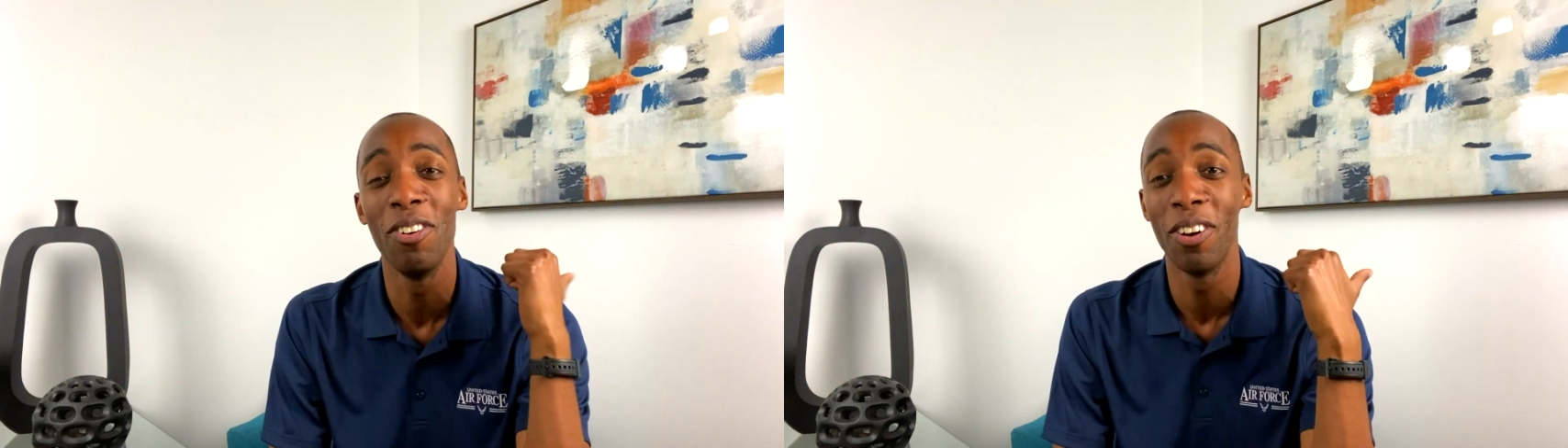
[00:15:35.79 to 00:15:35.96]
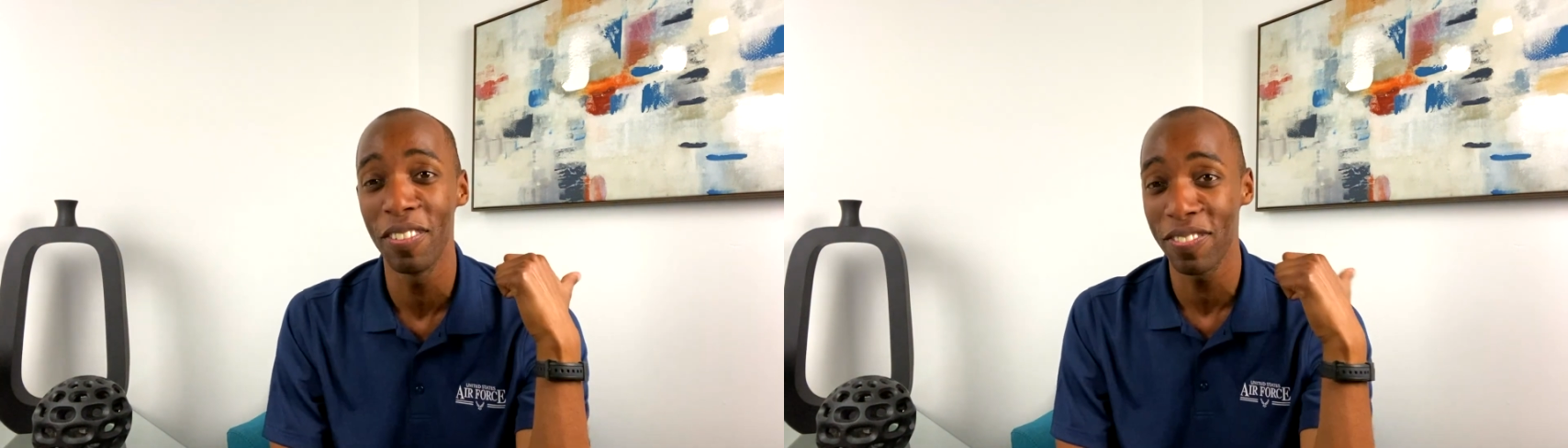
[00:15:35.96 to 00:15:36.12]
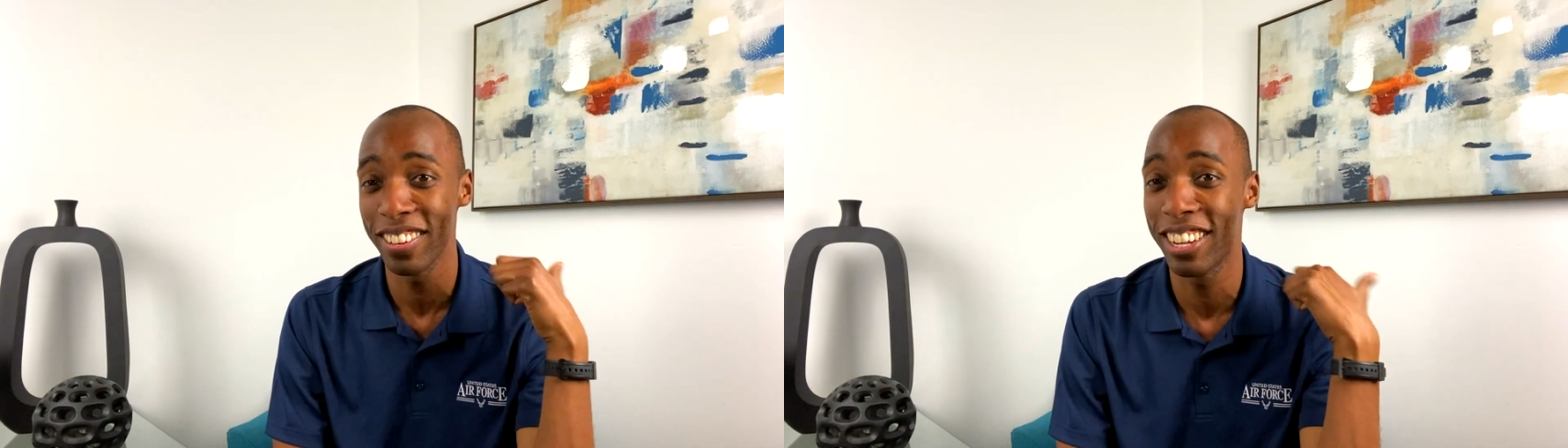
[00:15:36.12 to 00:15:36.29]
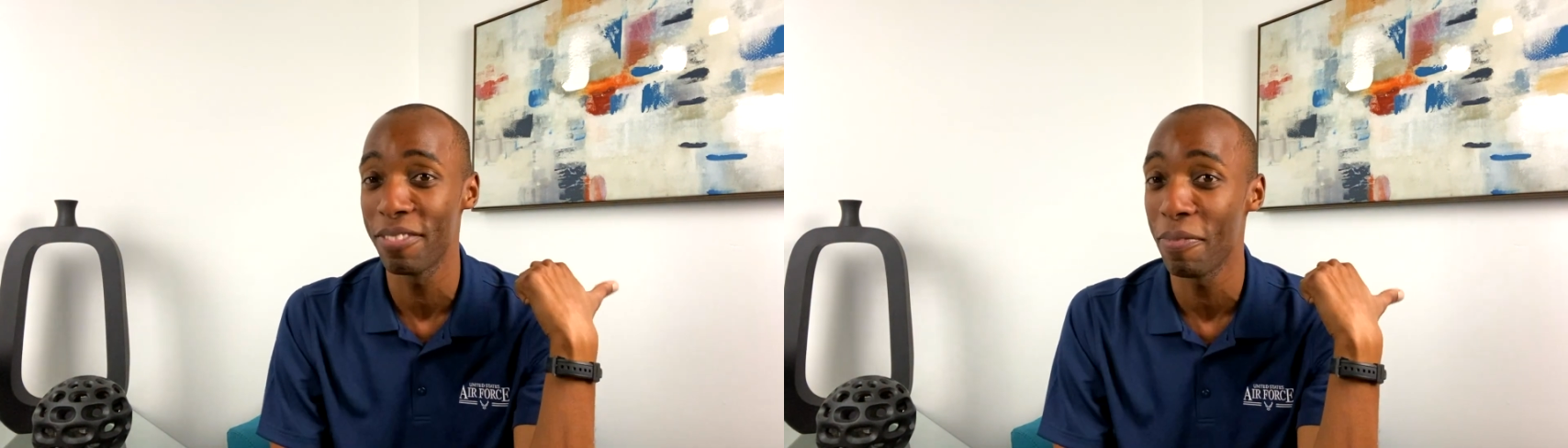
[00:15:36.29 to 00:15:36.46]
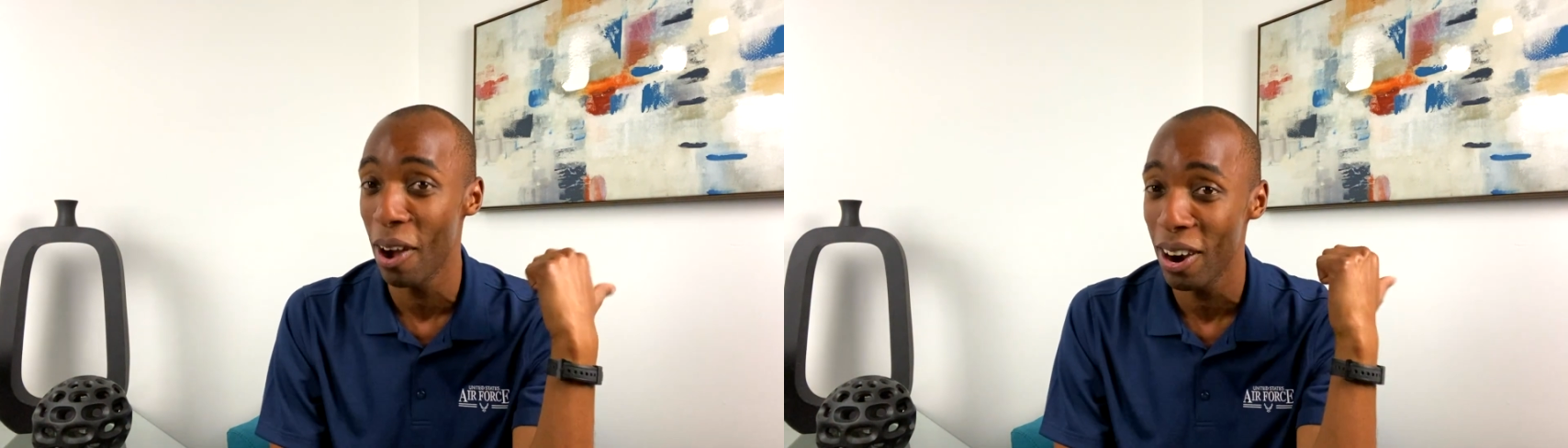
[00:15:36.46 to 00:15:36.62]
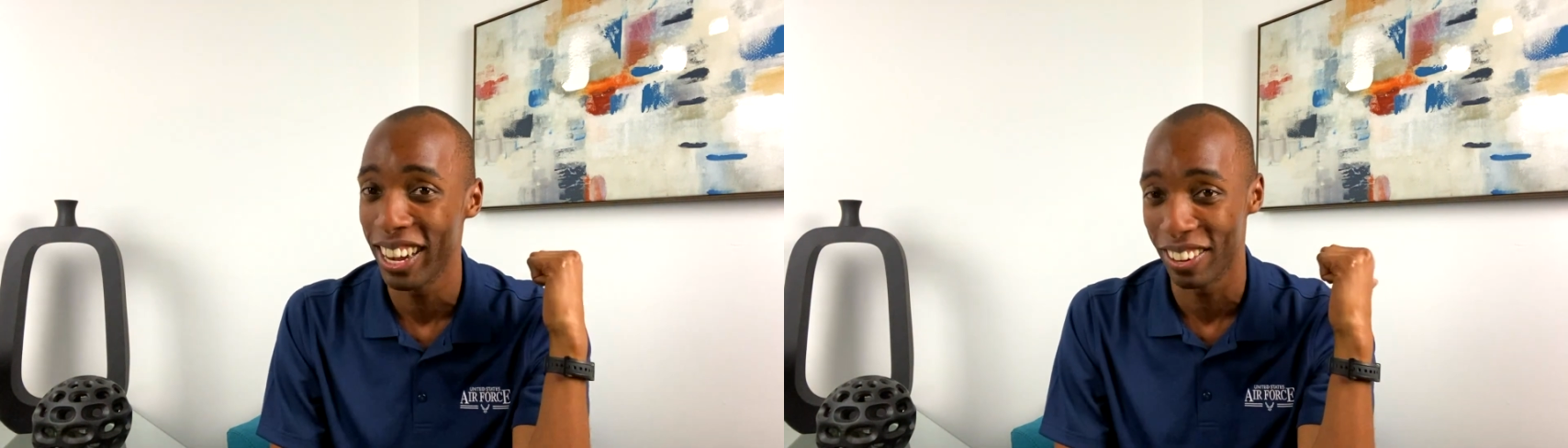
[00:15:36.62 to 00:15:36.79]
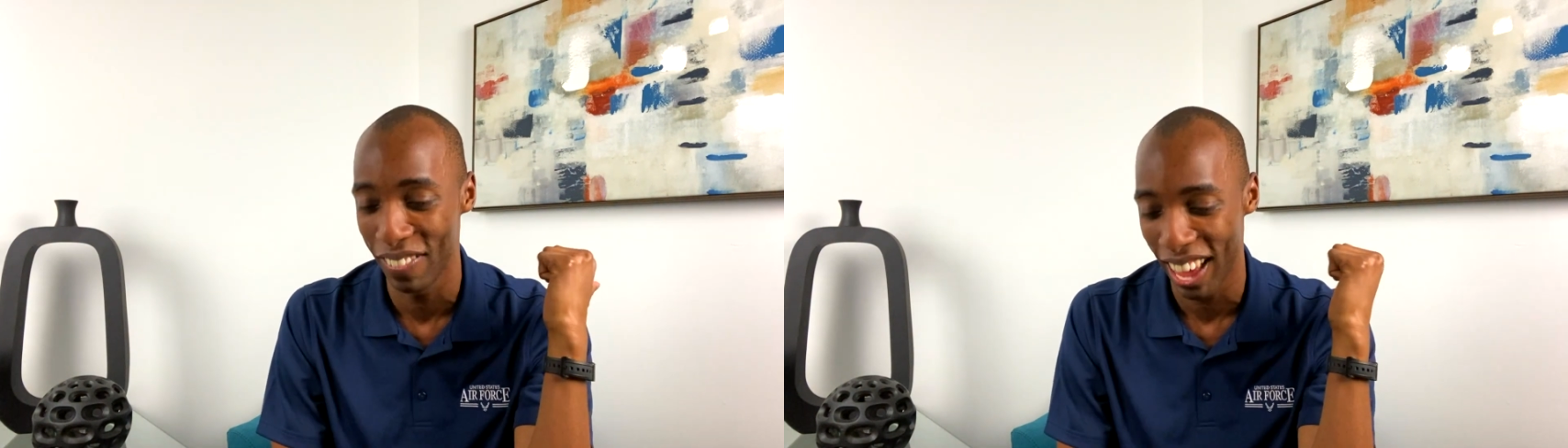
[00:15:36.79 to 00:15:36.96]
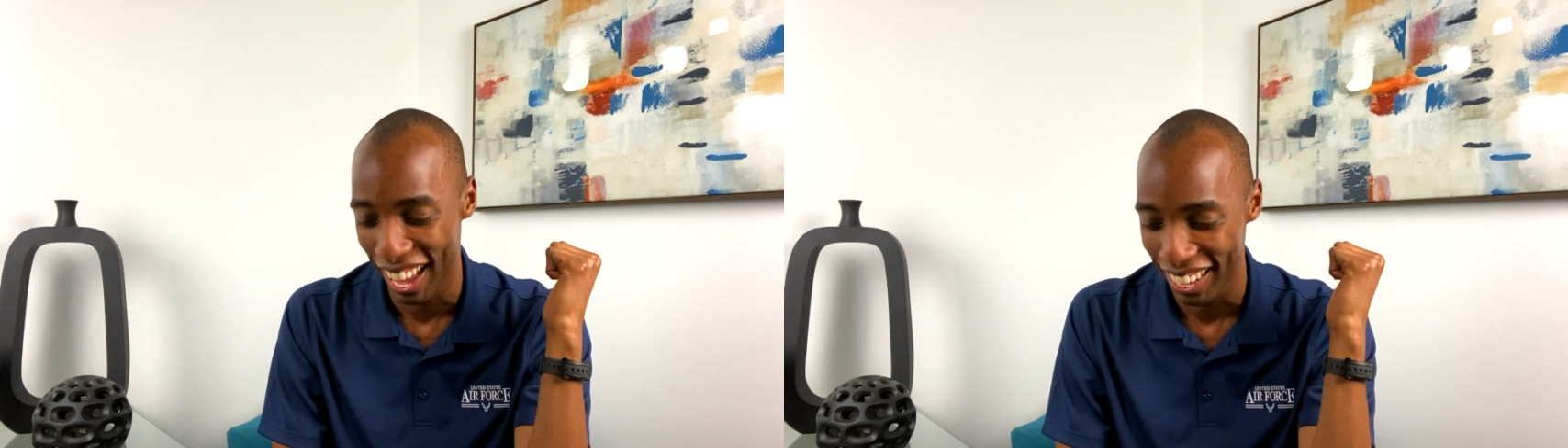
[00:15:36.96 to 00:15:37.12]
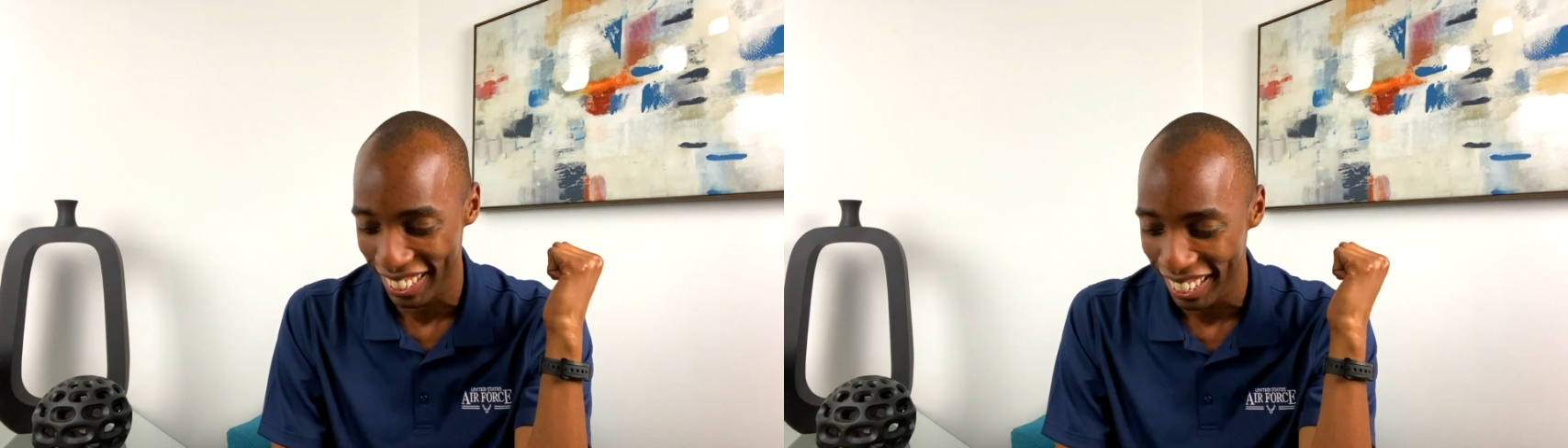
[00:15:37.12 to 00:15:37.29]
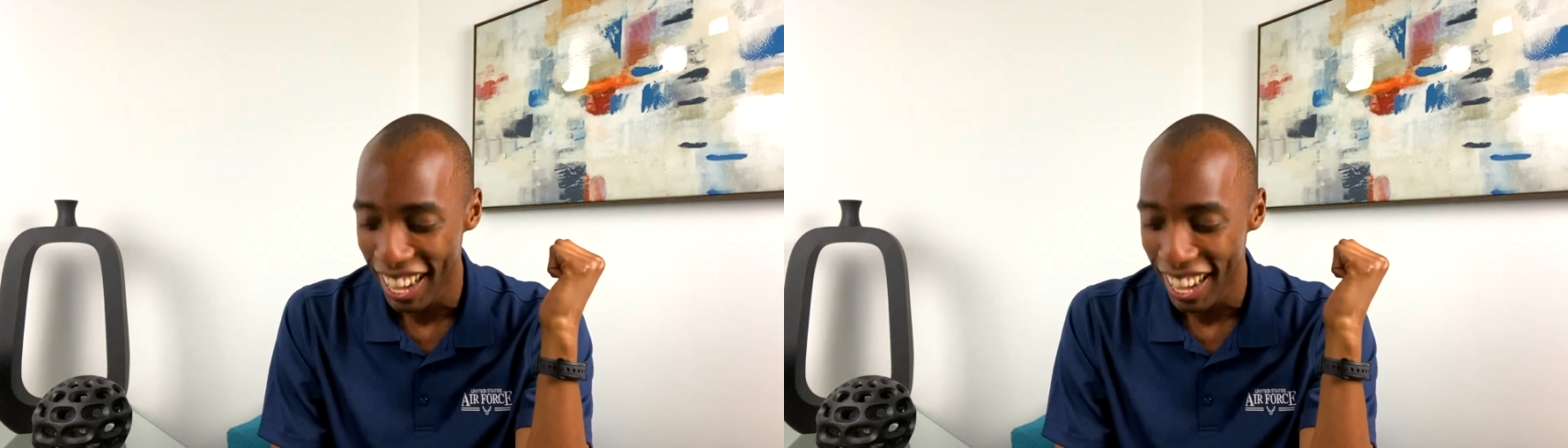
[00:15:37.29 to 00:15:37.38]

with the sparring match,